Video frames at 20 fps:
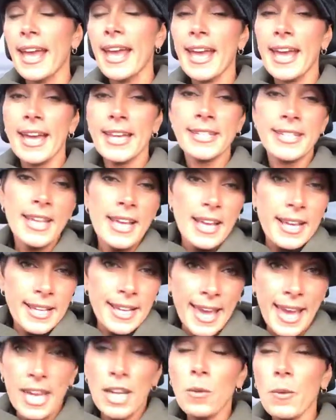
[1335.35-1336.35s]
And
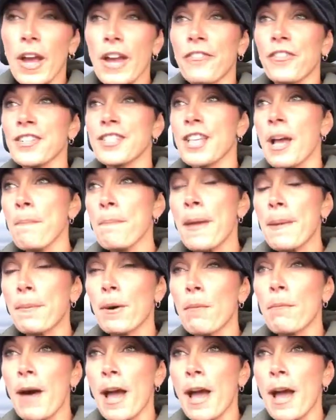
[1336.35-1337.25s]
Canaway, for some people,